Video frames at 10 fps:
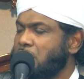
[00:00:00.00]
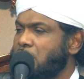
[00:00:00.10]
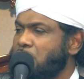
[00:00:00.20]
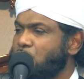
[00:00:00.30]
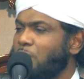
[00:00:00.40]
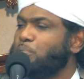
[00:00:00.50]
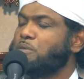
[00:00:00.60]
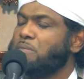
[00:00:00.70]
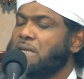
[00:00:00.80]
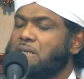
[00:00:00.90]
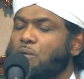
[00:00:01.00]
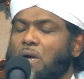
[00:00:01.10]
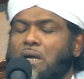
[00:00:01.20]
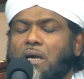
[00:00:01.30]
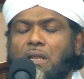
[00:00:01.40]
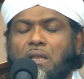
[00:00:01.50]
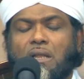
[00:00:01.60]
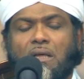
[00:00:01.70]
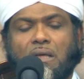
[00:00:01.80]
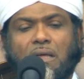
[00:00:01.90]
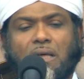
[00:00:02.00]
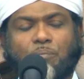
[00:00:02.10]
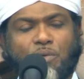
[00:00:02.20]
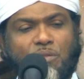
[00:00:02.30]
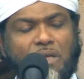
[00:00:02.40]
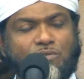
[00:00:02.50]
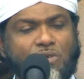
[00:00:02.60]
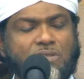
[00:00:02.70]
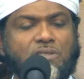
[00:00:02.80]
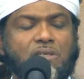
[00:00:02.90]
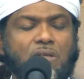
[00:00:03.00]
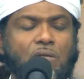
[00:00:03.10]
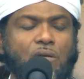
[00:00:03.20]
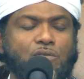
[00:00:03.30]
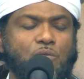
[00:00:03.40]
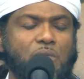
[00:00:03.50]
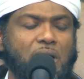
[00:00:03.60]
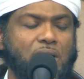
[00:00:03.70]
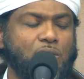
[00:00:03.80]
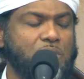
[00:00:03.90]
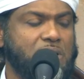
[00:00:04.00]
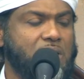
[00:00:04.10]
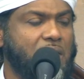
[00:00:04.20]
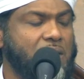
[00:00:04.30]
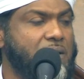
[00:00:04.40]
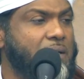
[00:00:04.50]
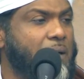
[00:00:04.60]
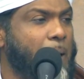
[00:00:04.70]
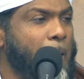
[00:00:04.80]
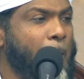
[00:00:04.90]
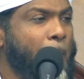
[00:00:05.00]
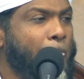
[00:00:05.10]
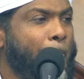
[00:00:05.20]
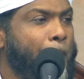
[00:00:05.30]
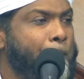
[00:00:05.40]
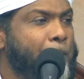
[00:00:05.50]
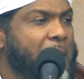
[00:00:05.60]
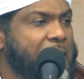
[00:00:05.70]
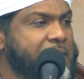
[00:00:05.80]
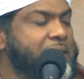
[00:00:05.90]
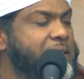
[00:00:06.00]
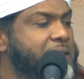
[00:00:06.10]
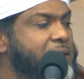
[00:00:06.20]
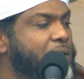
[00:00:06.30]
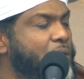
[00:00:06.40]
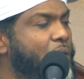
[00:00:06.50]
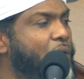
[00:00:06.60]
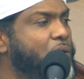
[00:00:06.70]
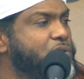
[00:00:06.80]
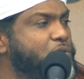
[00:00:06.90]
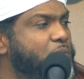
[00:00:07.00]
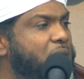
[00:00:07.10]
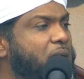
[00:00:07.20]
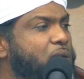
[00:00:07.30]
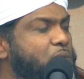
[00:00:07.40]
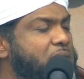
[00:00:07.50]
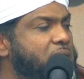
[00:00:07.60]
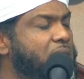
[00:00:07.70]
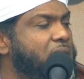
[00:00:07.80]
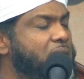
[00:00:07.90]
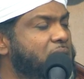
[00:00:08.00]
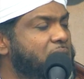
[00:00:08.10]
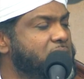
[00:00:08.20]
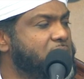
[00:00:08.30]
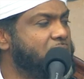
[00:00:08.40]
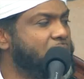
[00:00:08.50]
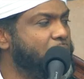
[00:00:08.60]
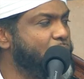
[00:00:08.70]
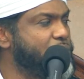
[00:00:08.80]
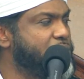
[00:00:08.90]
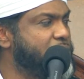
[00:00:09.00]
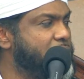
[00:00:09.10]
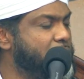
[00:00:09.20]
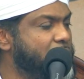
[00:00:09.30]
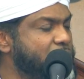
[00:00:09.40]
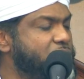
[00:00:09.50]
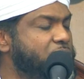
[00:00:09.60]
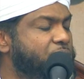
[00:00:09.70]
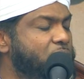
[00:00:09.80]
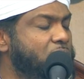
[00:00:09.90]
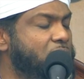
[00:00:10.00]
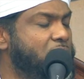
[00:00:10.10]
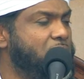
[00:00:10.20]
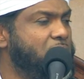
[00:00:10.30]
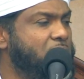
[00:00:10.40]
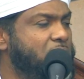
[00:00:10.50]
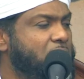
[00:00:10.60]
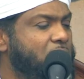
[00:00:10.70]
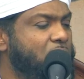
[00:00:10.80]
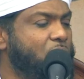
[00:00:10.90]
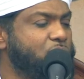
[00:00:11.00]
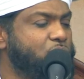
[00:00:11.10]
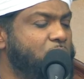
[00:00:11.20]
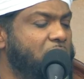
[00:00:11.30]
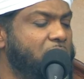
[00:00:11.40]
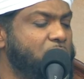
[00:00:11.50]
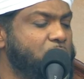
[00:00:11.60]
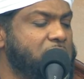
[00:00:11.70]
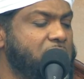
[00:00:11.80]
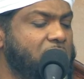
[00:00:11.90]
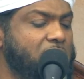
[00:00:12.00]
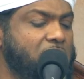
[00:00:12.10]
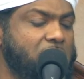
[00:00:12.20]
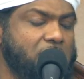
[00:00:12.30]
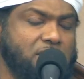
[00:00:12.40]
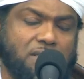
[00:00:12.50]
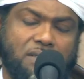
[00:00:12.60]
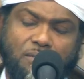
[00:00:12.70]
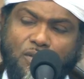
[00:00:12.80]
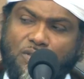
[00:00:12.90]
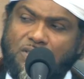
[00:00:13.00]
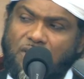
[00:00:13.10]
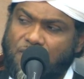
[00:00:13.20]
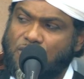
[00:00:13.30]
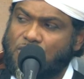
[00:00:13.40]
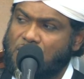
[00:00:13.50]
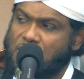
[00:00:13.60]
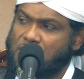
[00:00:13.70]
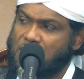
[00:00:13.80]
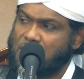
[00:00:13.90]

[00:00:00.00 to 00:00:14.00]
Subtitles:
So I put my tawakkal, I put my trust in Allah subhanahu wa ta'ala. And indeed, Allah subhanahu wa ta'ala is the most merciful. Allah subhanahu wa ta'ala is the most sufficient.